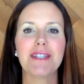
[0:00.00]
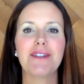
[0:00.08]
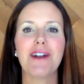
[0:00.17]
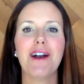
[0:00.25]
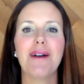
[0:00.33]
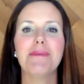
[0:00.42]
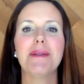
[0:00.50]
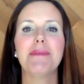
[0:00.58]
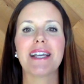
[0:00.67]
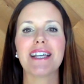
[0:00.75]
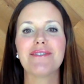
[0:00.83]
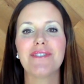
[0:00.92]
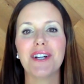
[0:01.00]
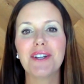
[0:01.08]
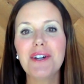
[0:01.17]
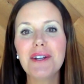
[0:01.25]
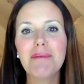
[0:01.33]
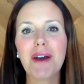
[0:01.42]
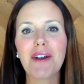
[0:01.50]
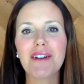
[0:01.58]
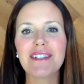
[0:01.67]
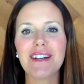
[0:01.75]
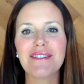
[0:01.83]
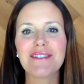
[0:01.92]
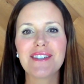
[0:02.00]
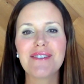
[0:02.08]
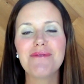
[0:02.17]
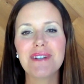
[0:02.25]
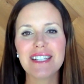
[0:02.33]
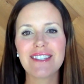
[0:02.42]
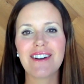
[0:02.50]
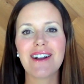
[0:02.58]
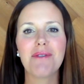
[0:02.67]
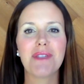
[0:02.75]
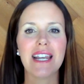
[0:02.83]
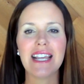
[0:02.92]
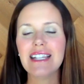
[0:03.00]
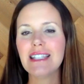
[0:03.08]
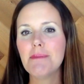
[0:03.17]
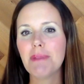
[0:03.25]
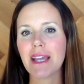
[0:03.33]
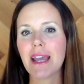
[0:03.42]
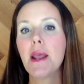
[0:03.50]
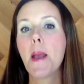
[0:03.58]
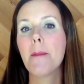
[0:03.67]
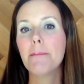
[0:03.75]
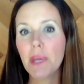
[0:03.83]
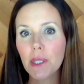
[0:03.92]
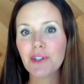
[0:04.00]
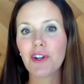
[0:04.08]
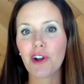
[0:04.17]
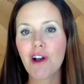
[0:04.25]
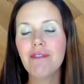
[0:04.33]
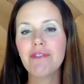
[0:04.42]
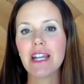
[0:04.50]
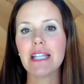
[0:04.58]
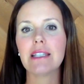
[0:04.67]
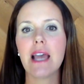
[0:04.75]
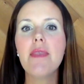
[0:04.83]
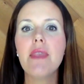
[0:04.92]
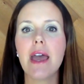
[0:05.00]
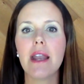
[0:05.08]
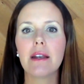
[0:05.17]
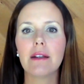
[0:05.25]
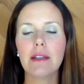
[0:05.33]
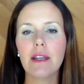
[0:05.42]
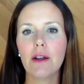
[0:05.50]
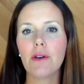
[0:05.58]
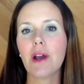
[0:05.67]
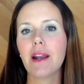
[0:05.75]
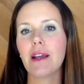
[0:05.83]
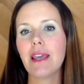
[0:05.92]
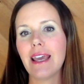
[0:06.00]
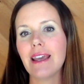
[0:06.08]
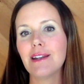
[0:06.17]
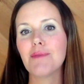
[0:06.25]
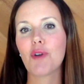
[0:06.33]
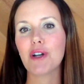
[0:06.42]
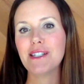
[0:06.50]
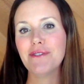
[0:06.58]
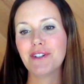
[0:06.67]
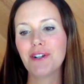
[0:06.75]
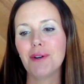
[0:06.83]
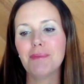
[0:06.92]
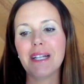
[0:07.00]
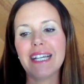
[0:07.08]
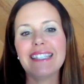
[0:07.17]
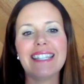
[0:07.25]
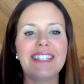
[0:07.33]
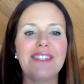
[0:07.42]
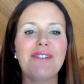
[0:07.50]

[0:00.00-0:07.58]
are a hobby to make us feel good about ourselves, so you want to start out with an easy plant, build your confidence, and then, kind of get into more difficult plants as you